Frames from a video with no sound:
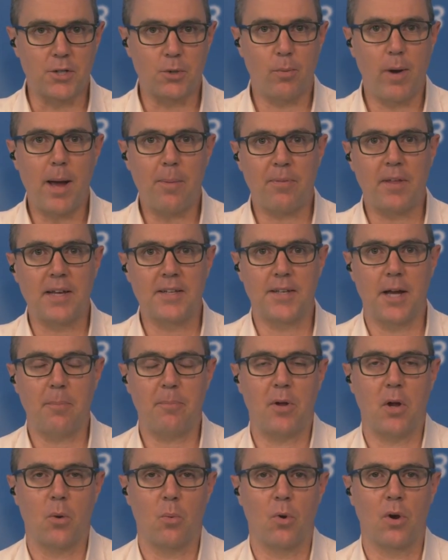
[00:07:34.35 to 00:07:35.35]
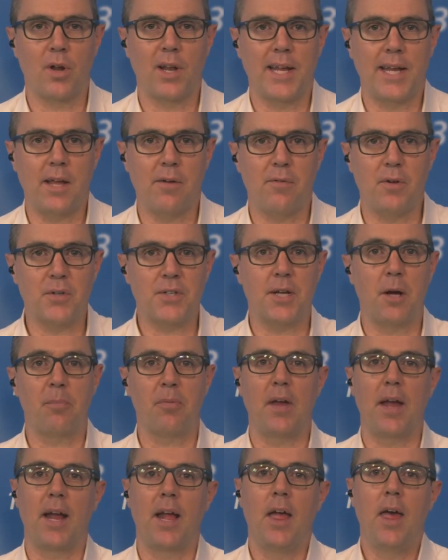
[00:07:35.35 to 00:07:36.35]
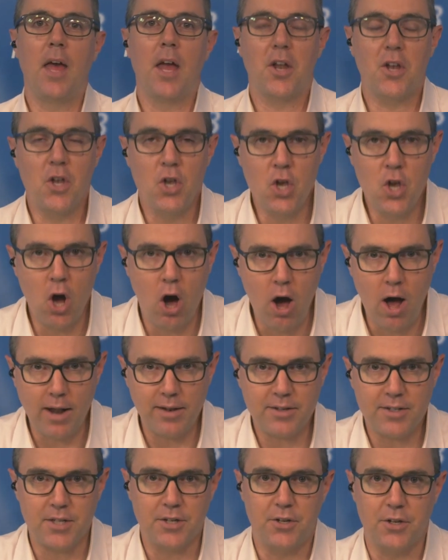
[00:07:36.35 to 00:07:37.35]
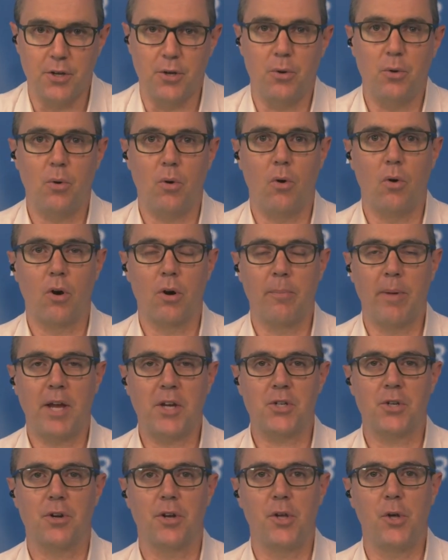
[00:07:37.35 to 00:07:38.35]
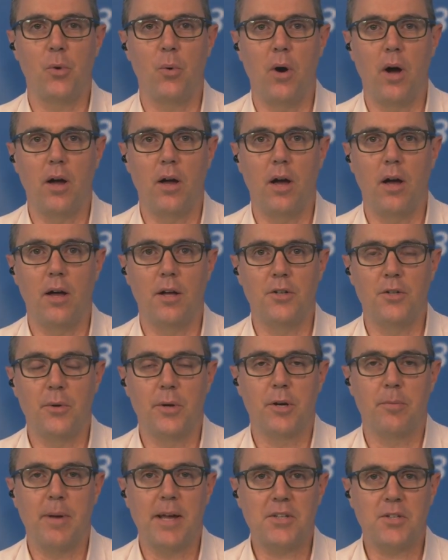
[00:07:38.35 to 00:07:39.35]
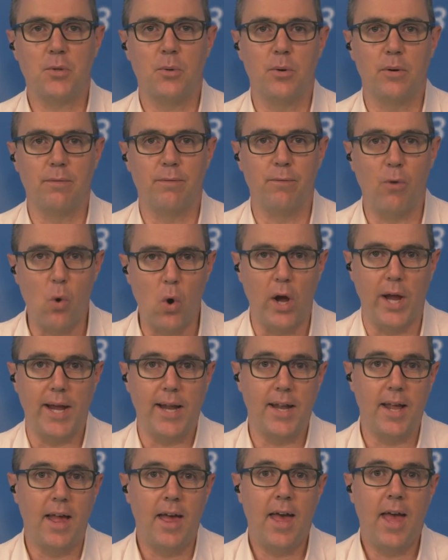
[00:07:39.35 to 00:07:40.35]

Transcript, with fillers: To wrap things up here, we're going to give you something not to do or make sure you uh, do your best to avoid.